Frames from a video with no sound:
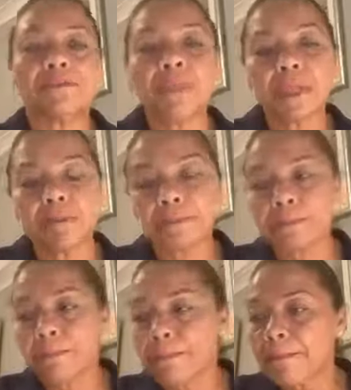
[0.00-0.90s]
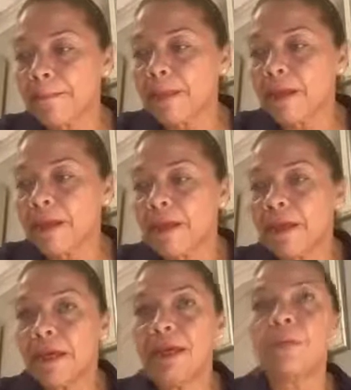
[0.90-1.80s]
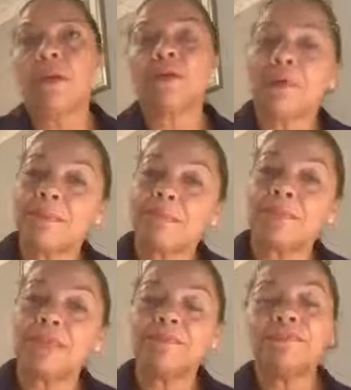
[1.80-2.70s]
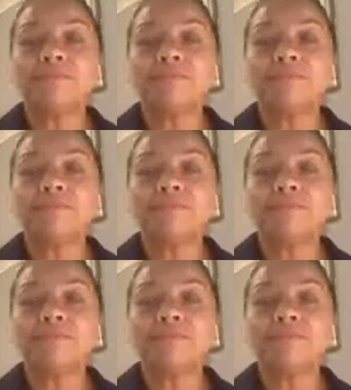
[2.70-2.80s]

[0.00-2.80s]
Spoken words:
So here we are. So I'm Susan.